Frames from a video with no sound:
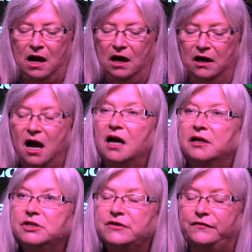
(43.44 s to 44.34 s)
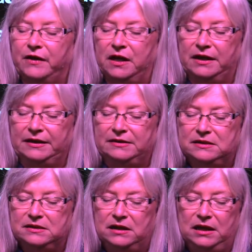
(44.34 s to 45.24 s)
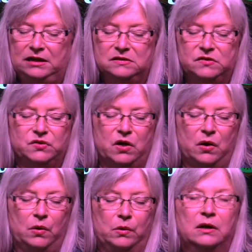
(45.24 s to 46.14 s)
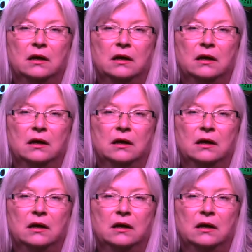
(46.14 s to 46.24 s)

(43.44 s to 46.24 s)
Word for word: are hard to find, and so